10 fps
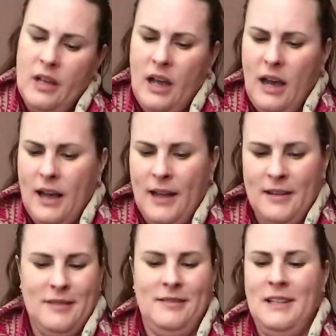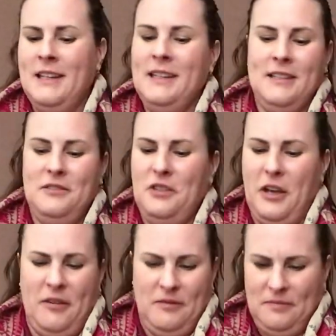Ha! No.
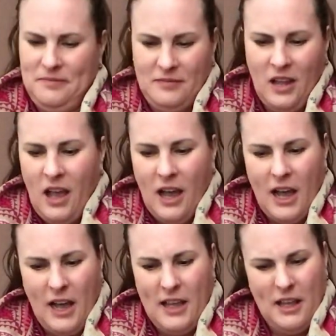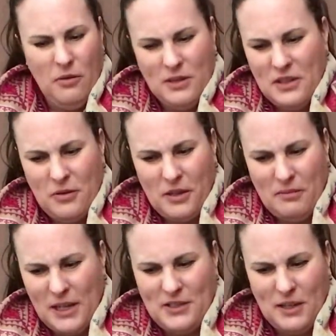I, it was only
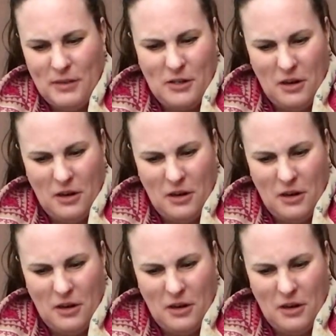my stomach